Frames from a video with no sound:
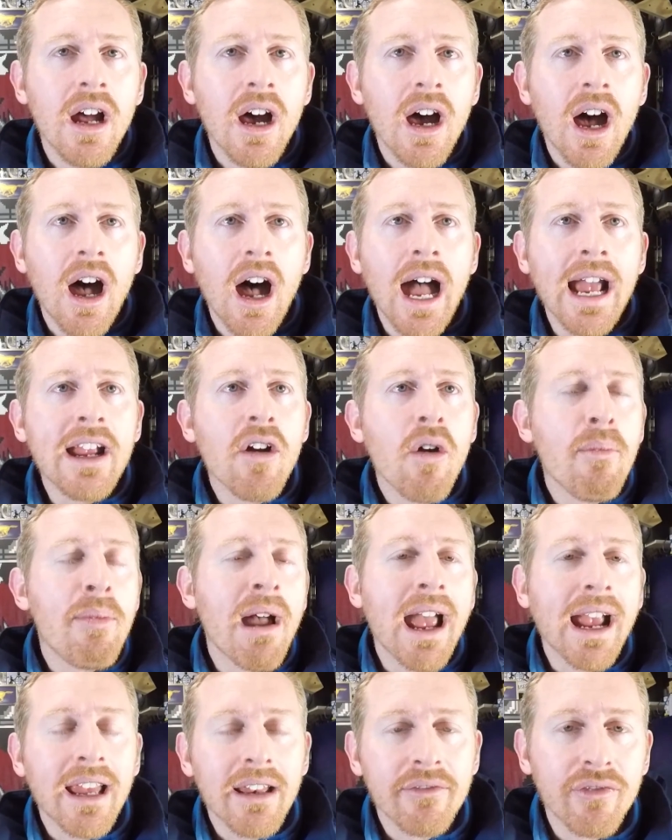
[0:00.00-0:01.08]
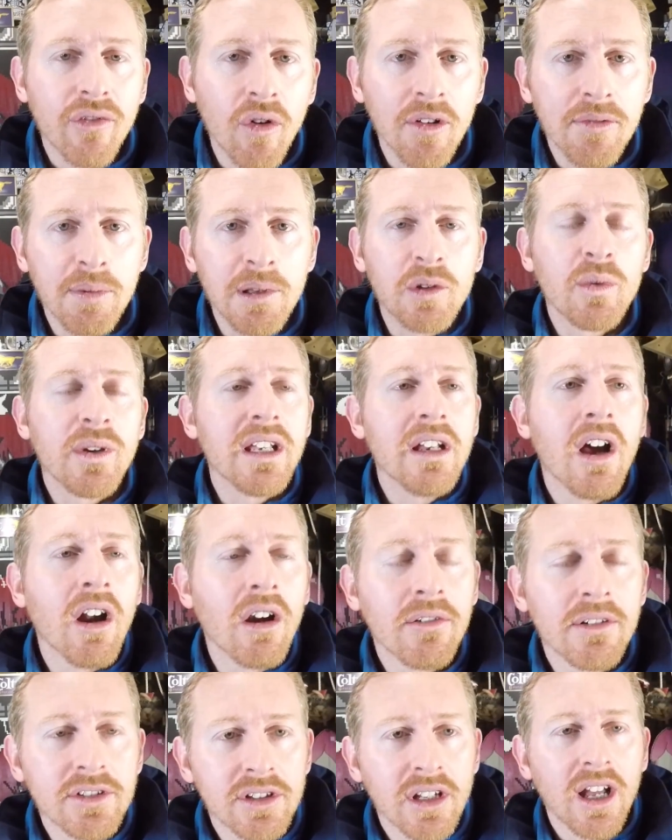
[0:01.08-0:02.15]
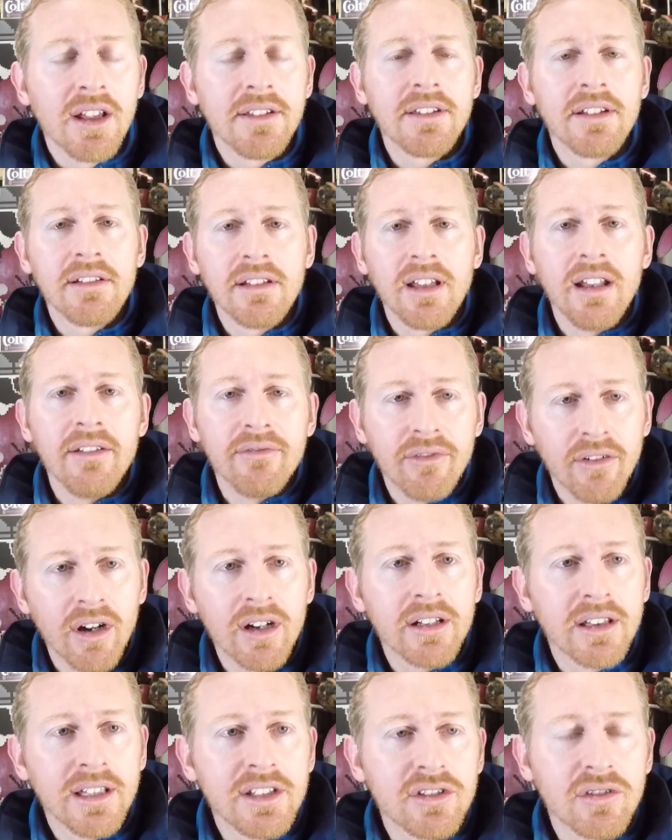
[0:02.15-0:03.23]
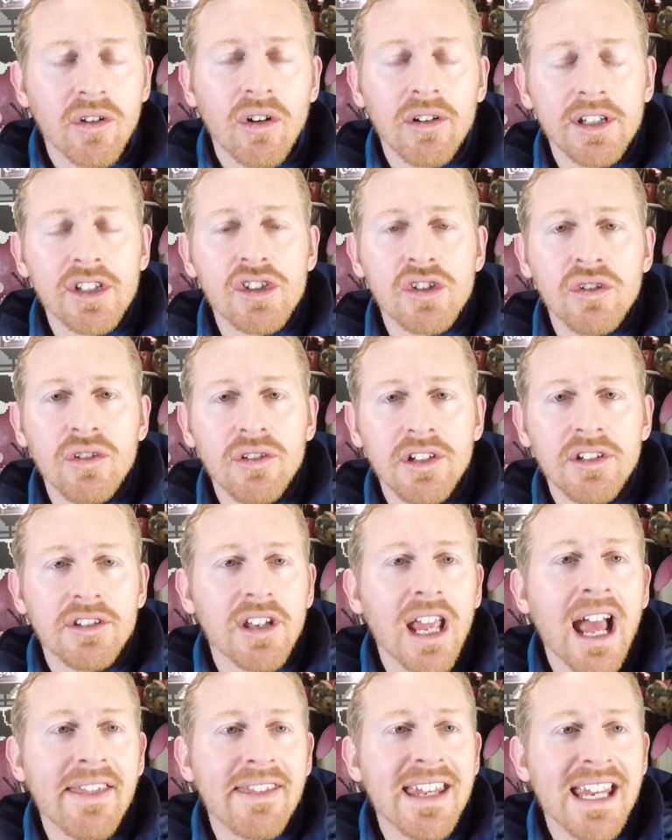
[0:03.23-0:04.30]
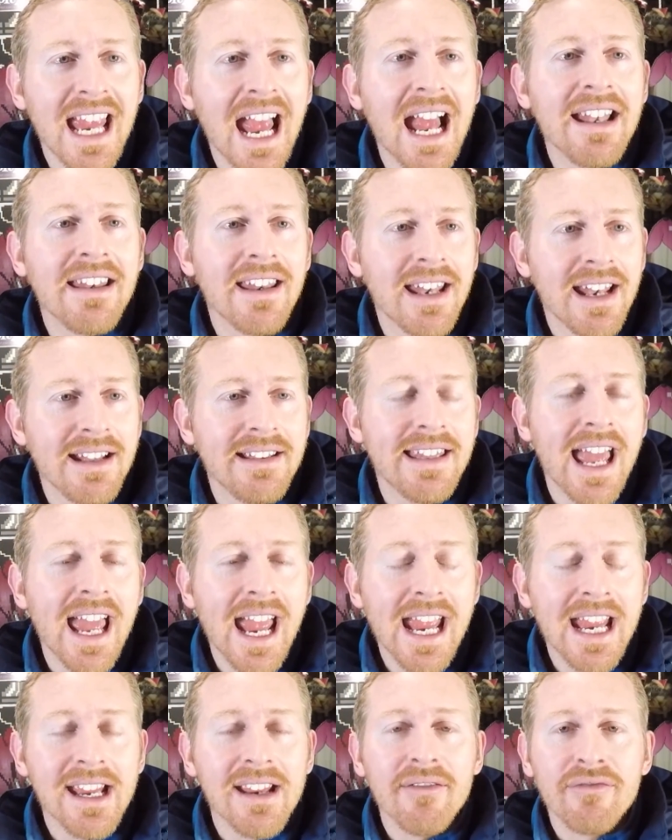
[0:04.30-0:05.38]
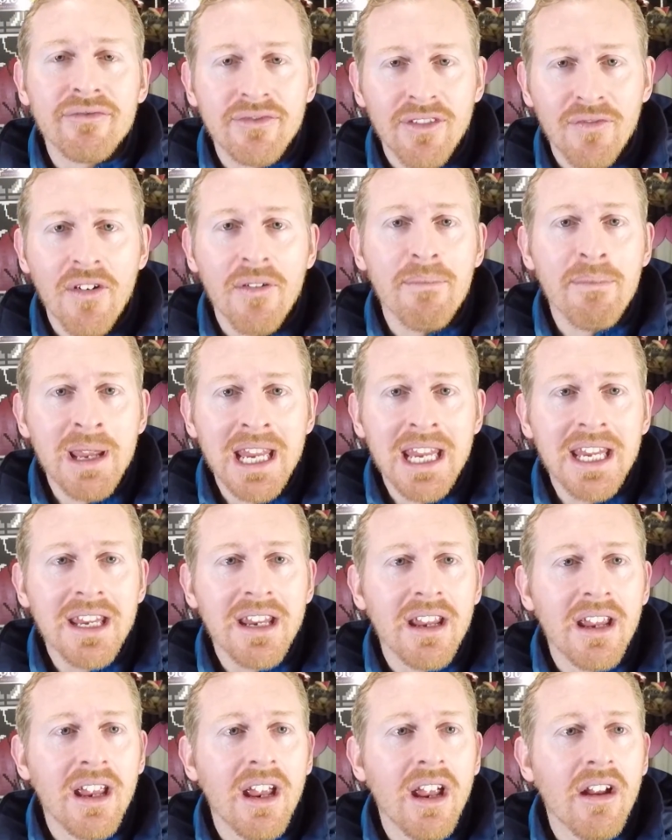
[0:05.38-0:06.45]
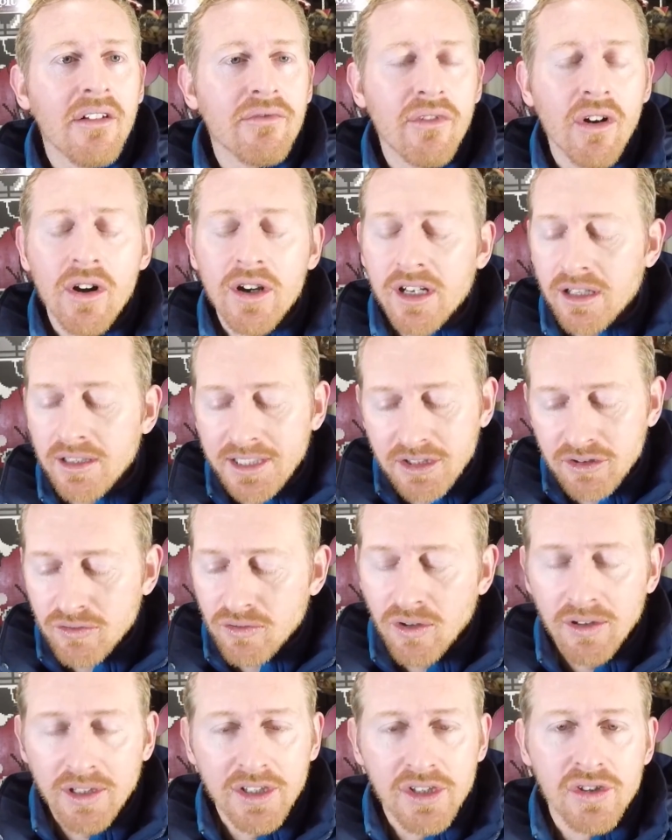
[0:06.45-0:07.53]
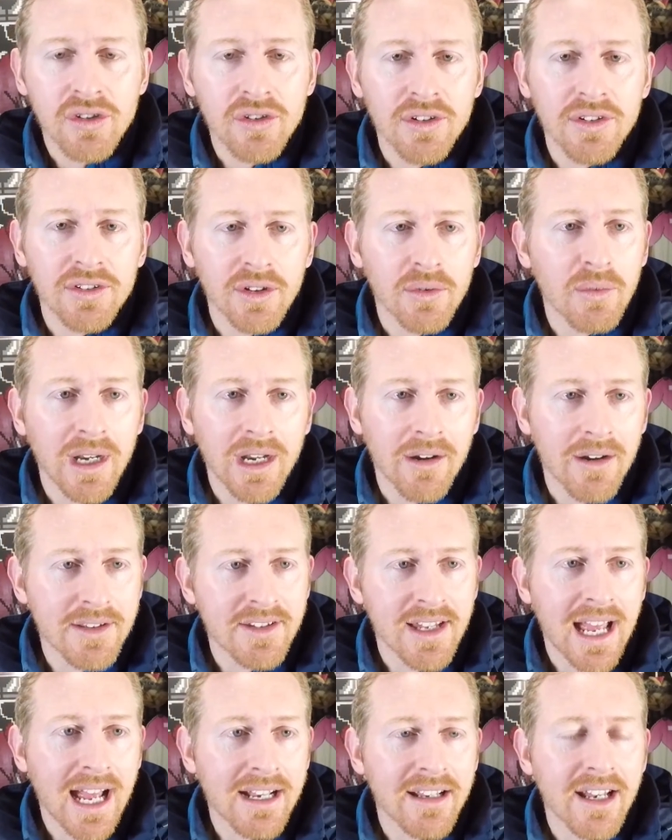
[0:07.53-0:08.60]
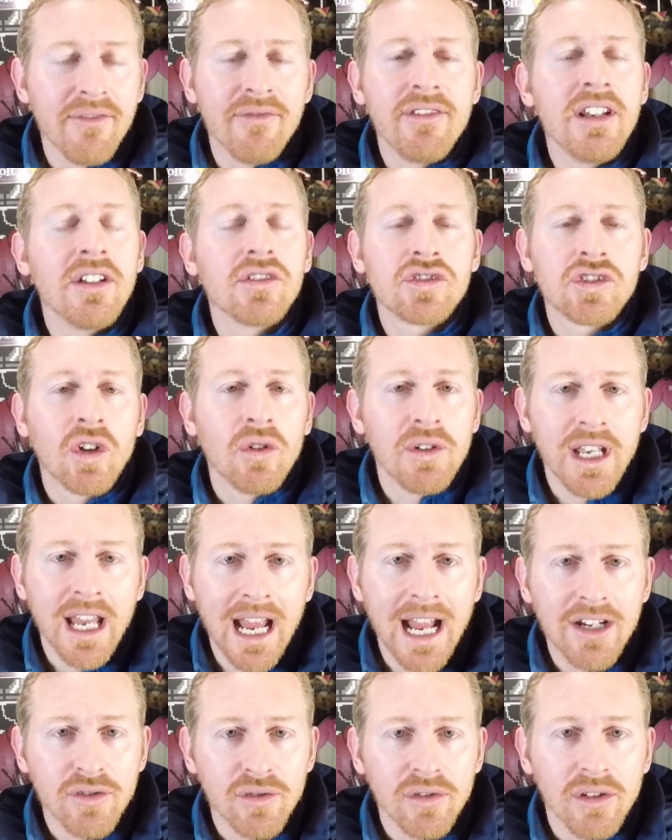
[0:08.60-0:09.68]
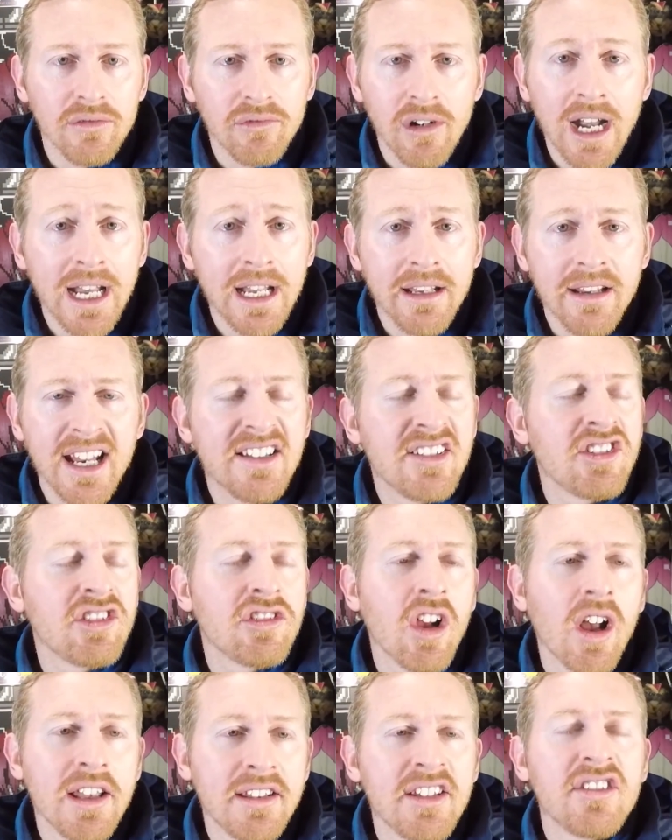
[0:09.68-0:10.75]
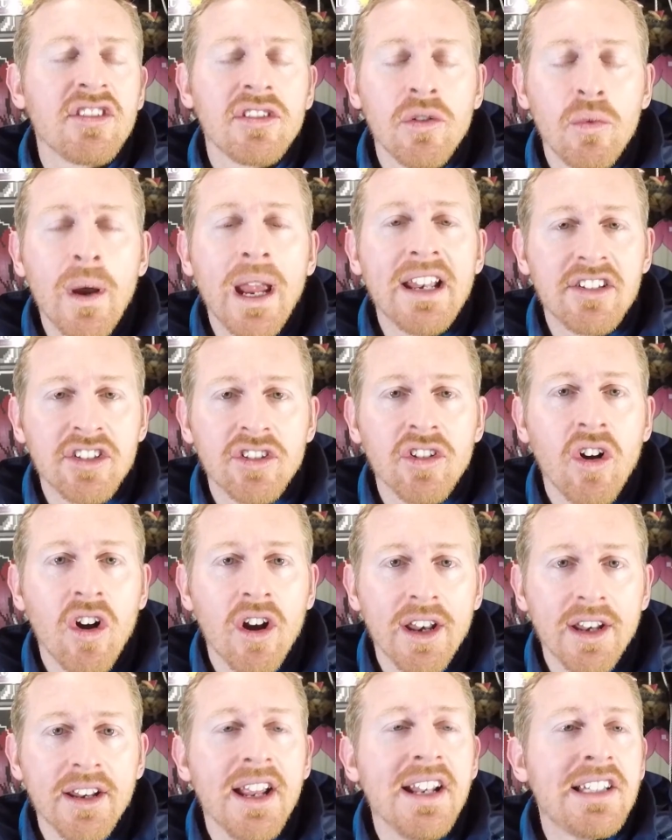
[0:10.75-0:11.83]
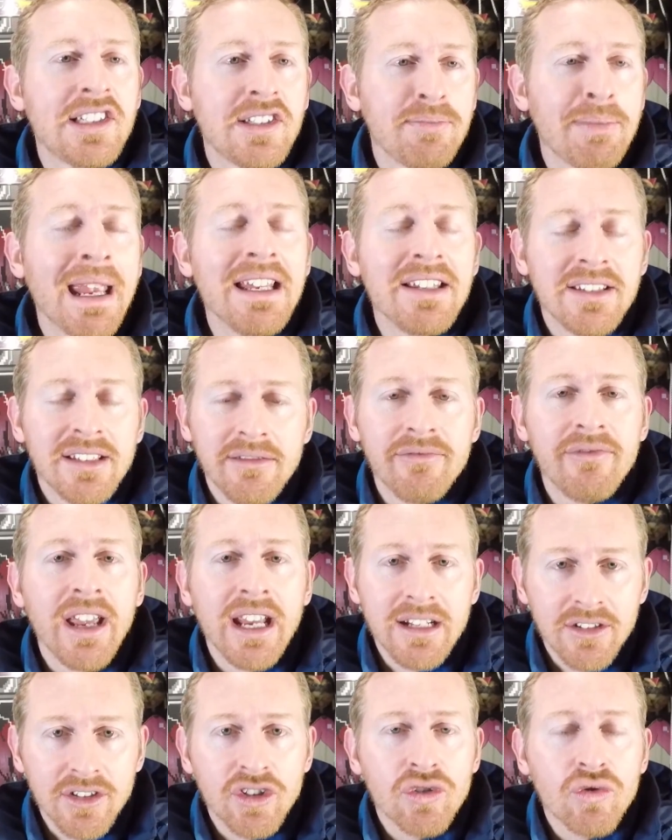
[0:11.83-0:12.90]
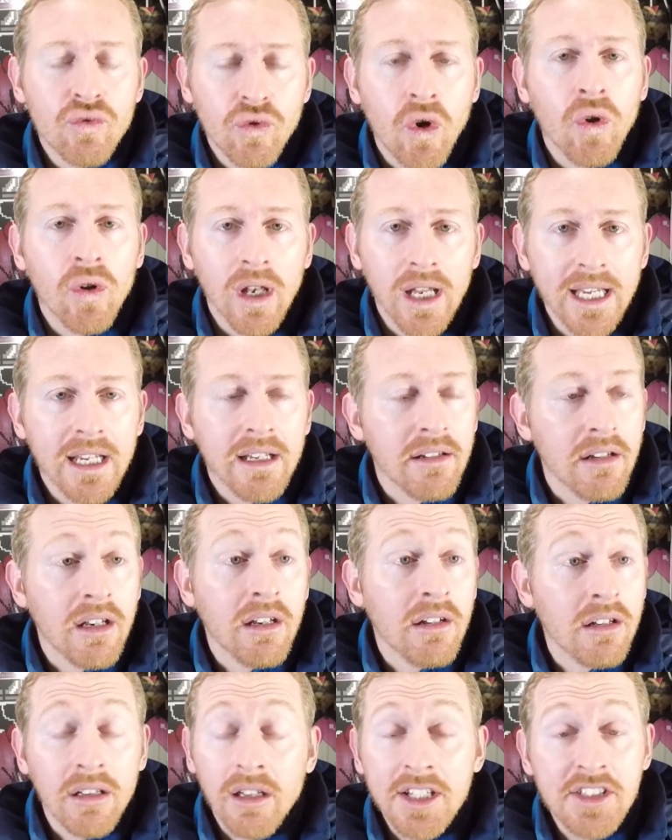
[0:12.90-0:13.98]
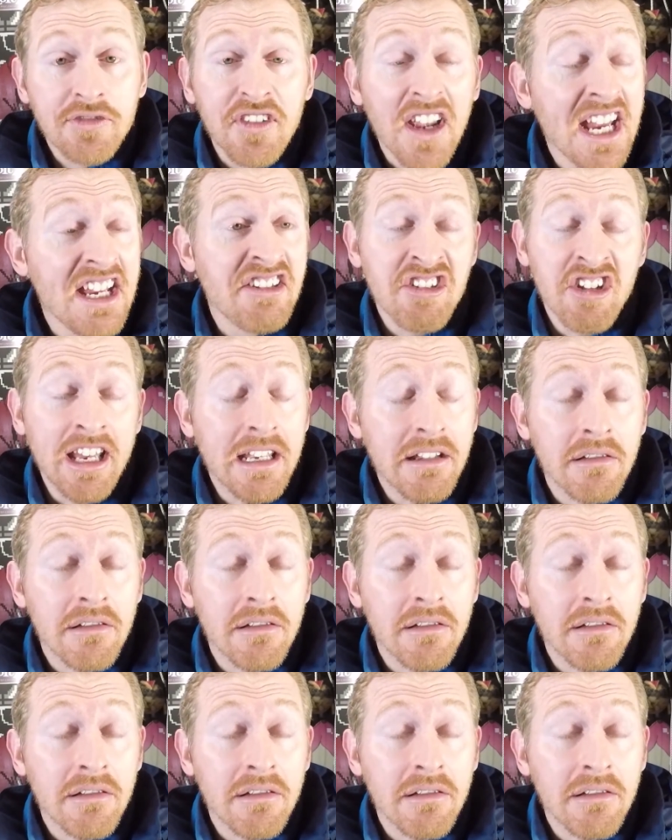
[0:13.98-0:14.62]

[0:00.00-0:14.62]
I go back and forth between horizontal and vertically scrolling shooters. At the end of the day, for me, vertically scrolling shooters are where it's at. It feels so natural, right? This is the way it started. It's Space Invaders scrolling. Let's face it.